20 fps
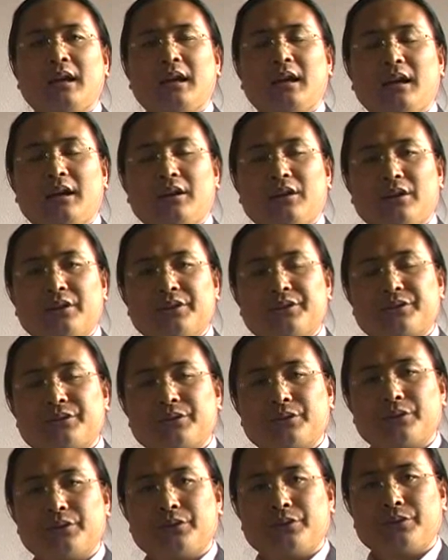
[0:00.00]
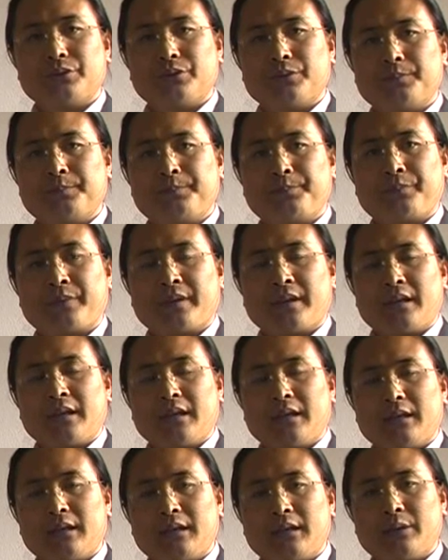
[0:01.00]
And also
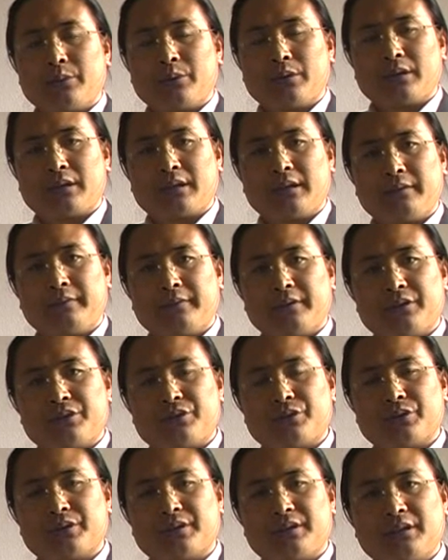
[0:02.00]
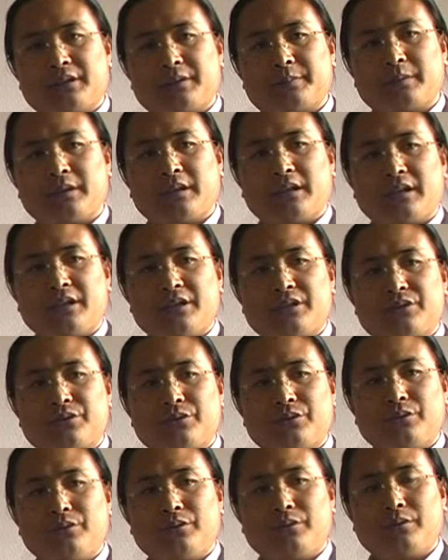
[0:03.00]
I will give a short
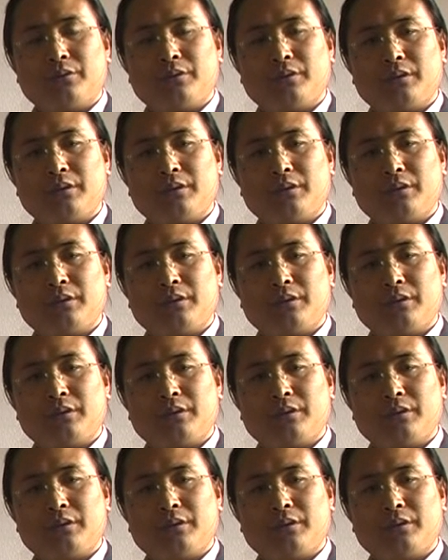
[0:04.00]
explanation